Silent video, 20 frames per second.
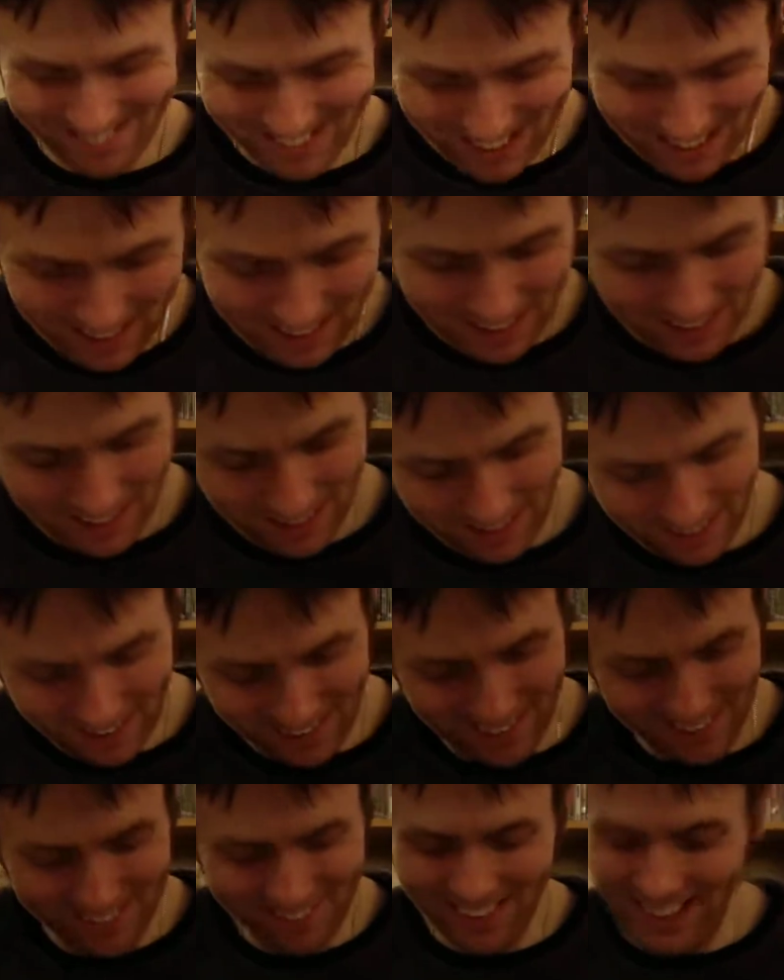
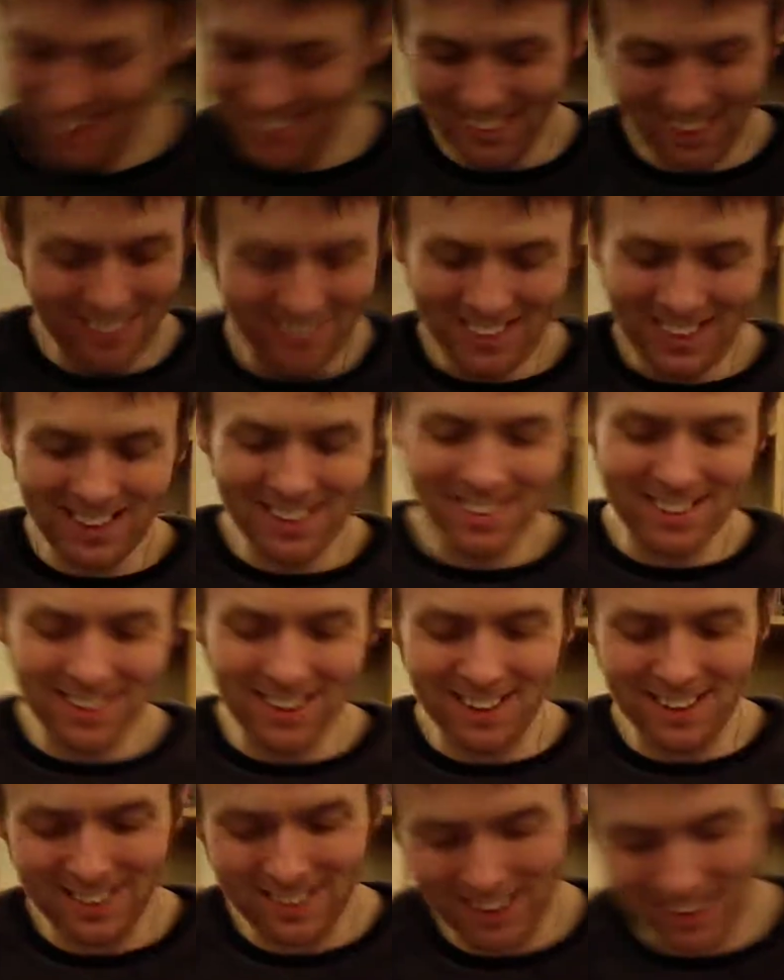I mean, that's the
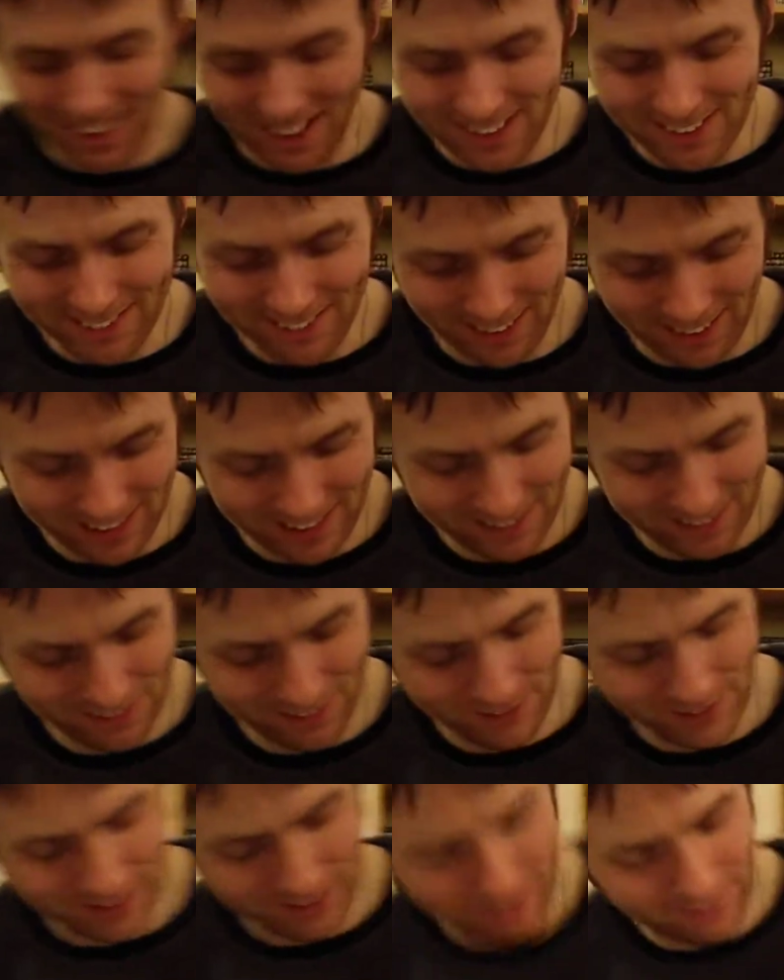kind of thing I'd write in a
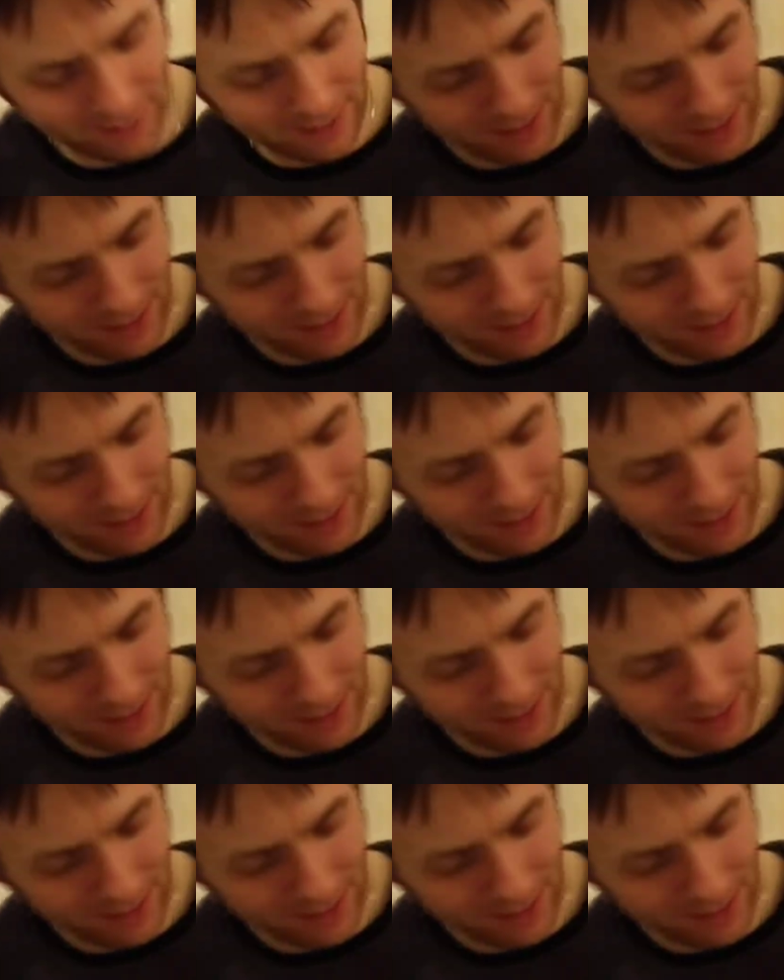review.